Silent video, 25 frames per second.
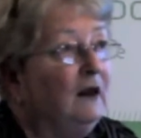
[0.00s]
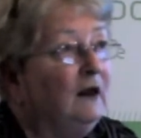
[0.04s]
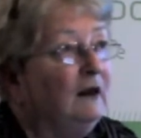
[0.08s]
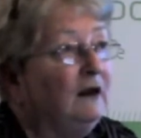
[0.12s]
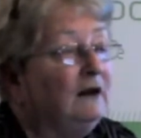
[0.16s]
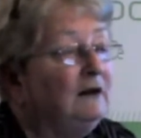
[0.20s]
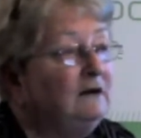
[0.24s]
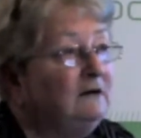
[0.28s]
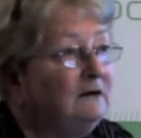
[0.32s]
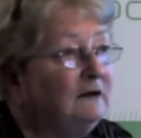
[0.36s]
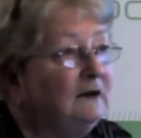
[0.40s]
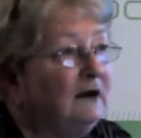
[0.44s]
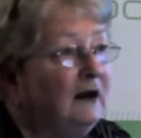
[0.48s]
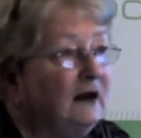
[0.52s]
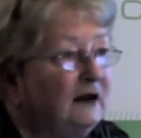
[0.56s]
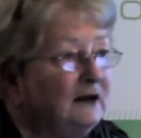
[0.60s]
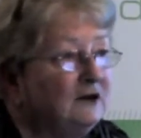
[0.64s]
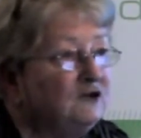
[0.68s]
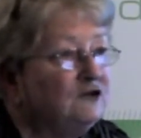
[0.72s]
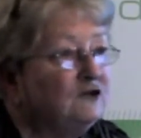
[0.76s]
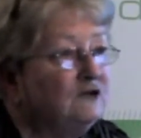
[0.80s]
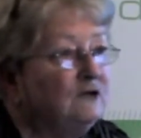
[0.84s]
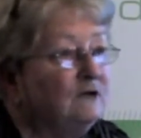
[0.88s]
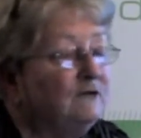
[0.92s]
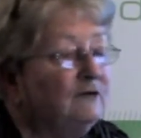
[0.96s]

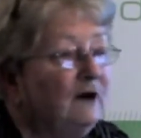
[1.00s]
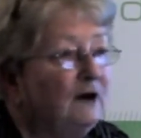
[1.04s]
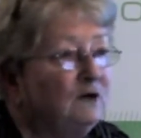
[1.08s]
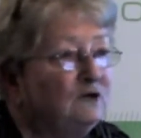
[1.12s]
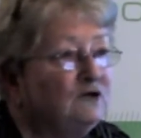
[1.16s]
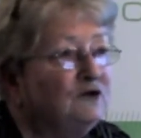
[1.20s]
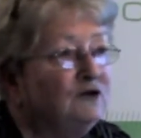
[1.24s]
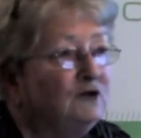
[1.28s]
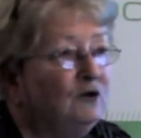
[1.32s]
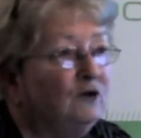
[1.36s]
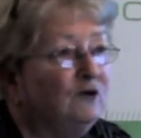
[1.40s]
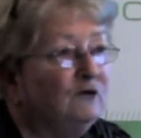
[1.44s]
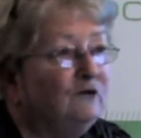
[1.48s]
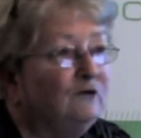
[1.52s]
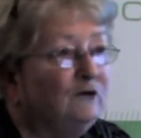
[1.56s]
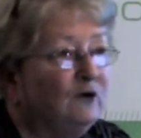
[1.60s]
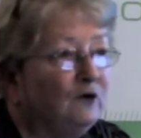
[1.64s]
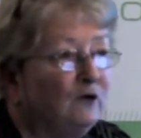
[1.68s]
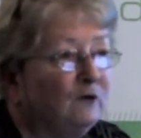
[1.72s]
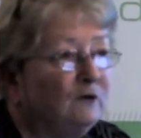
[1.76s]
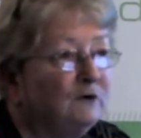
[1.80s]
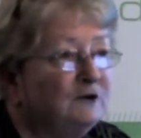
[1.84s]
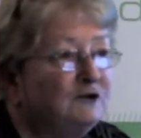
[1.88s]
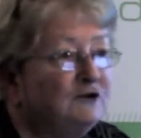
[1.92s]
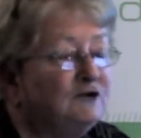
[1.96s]
indication of how to go
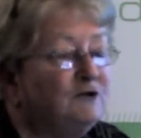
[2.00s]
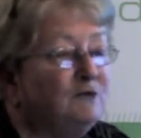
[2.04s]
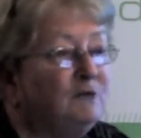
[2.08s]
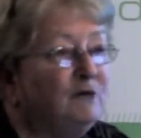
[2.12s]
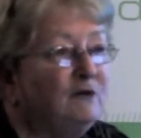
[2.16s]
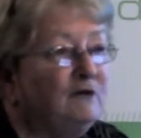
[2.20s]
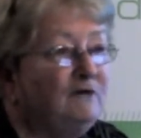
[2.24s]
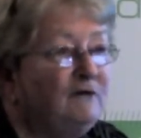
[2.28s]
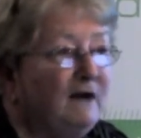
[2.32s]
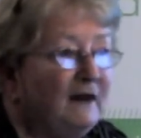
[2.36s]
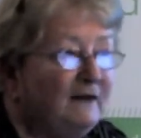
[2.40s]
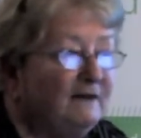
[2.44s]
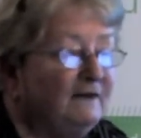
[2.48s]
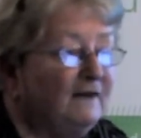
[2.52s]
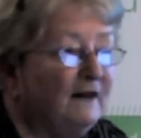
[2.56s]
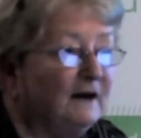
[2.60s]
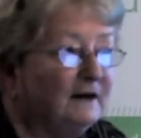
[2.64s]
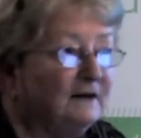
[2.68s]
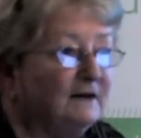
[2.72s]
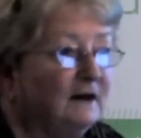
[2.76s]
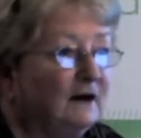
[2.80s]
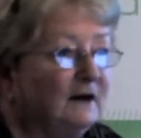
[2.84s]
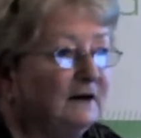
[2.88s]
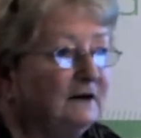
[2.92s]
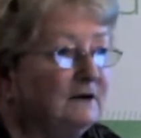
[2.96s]
forward to prevent
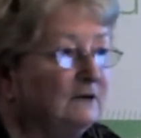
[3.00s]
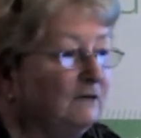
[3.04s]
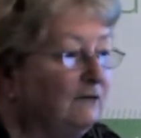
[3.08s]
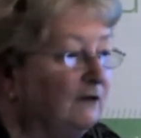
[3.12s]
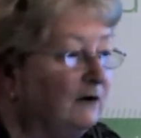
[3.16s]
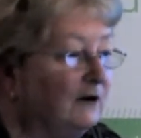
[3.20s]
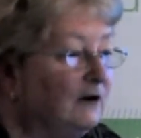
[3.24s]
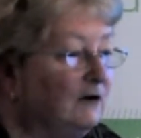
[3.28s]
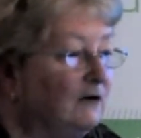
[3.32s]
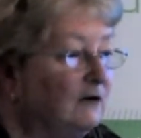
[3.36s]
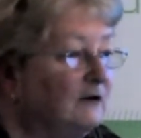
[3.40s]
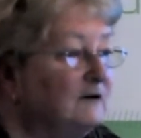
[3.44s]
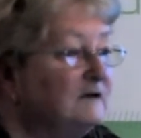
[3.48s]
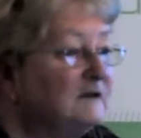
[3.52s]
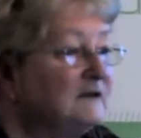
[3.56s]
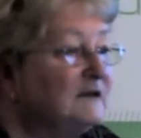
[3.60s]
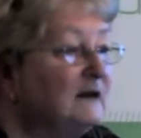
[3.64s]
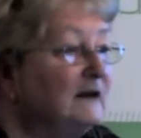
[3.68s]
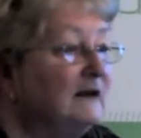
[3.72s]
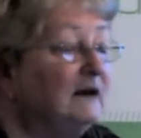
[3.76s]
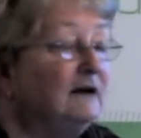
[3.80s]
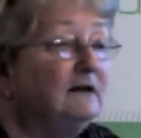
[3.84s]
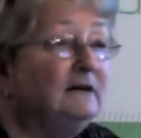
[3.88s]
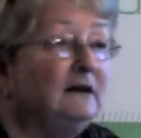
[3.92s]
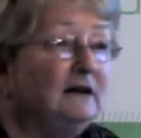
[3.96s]
that kind of recurrence.
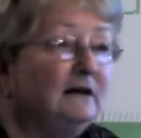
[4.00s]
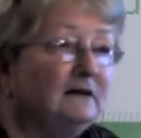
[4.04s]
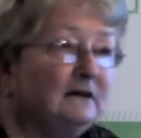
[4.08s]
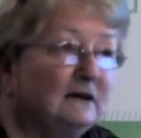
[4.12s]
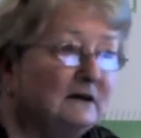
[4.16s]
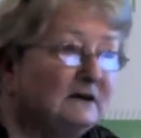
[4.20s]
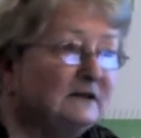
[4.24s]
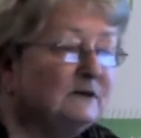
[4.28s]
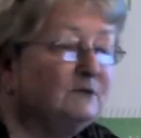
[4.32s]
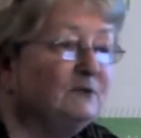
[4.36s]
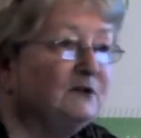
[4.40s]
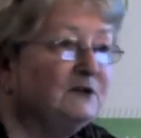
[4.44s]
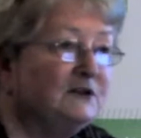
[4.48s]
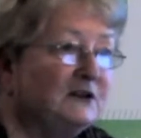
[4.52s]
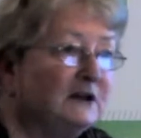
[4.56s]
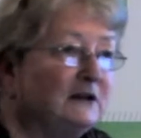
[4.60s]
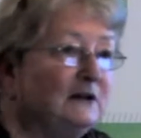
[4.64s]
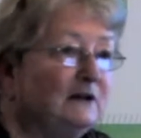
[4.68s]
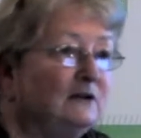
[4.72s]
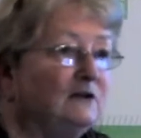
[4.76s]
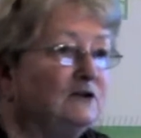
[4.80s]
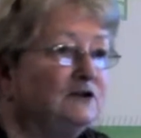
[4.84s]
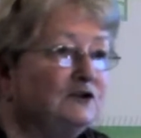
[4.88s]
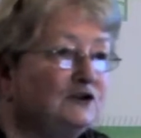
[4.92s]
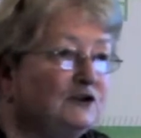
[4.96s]
And I think this
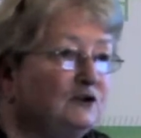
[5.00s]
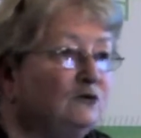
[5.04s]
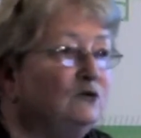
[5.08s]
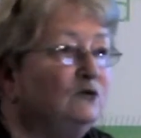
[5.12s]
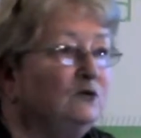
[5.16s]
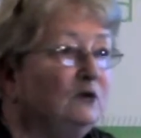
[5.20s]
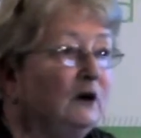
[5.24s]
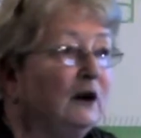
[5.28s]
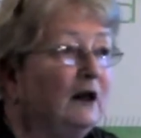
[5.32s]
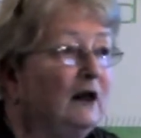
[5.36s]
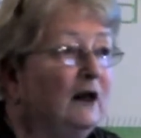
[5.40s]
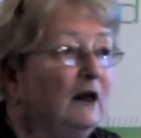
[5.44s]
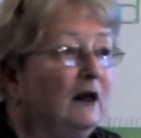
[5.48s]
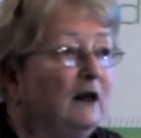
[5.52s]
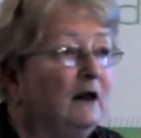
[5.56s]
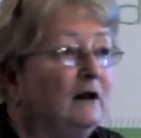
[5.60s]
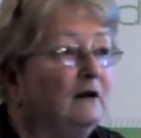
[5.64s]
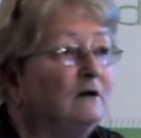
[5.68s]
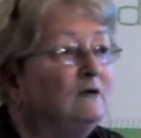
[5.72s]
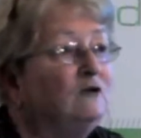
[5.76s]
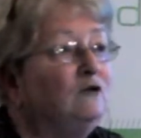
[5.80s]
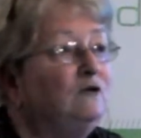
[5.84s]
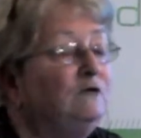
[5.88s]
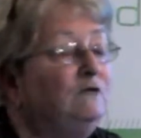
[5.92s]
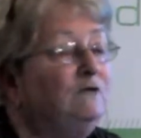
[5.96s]
particular tool
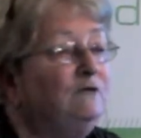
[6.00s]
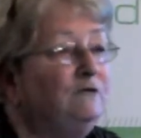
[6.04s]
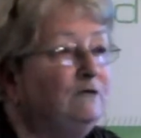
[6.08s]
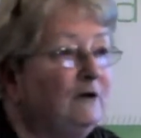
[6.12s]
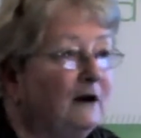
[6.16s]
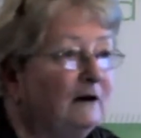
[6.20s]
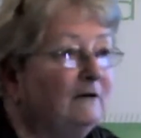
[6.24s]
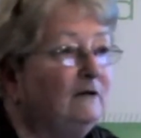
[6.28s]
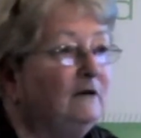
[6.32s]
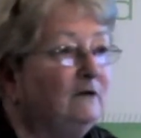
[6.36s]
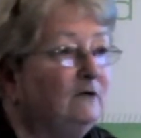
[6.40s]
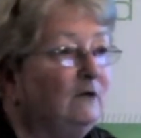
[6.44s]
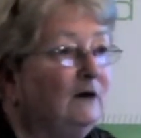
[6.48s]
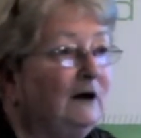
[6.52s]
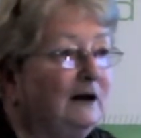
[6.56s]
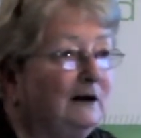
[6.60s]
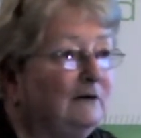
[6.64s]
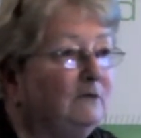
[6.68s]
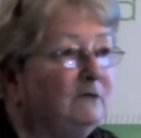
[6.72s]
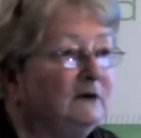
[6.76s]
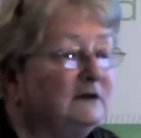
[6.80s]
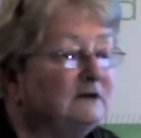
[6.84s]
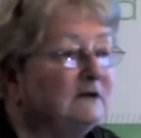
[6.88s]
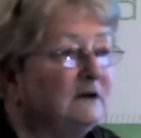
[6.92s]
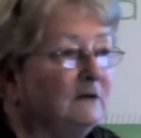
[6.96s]
could very well
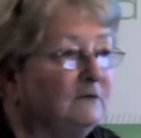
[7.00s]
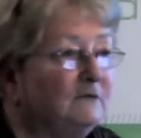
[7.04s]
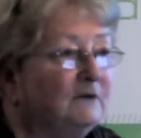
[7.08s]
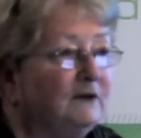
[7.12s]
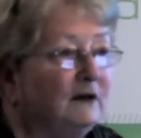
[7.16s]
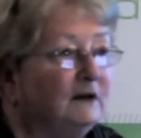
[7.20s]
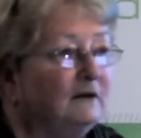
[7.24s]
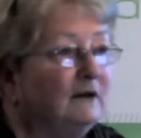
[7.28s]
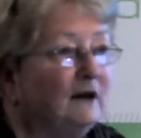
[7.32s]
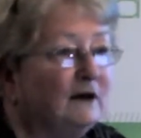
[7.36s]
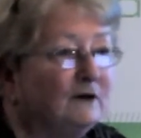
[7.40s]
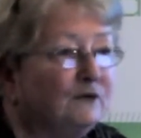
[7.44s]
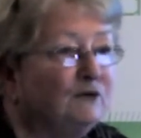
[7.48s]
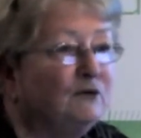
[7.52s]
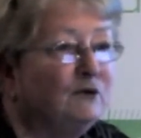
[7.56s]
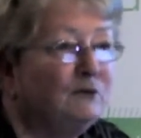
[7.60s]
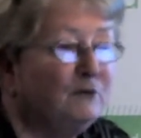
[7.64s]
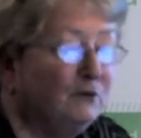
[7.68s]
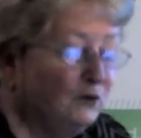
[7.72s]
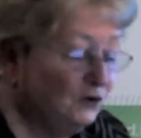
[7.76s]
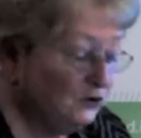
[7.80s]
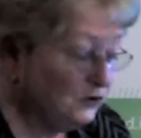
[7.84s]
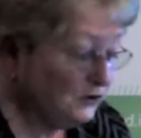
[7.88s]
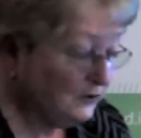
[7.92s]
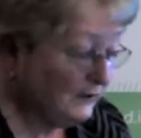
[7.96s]
be something that would
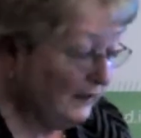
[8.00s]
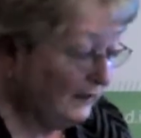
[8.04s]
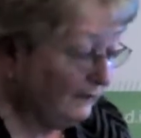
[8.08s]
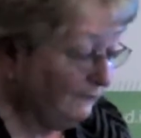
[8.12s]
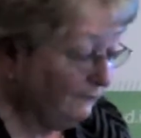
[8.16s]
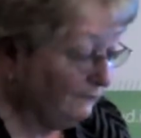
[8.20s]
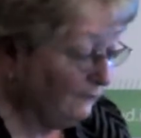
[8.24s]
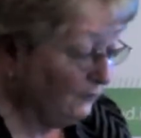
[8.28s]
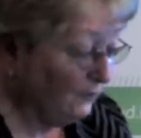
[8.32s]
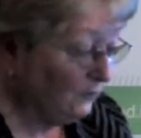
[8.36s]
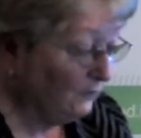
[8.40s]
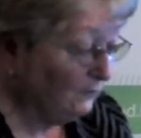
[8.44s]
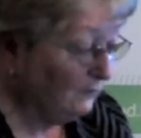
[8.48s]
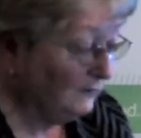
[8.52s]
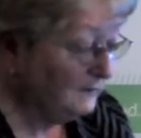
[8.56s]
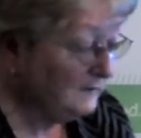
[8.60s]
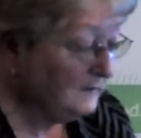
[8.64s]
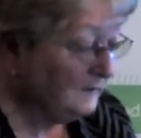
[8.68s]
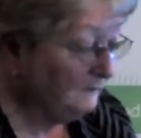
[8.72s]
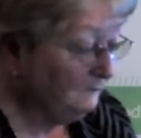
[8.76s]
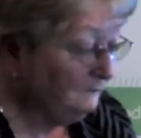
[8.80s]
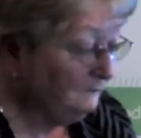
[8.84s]
push that forward.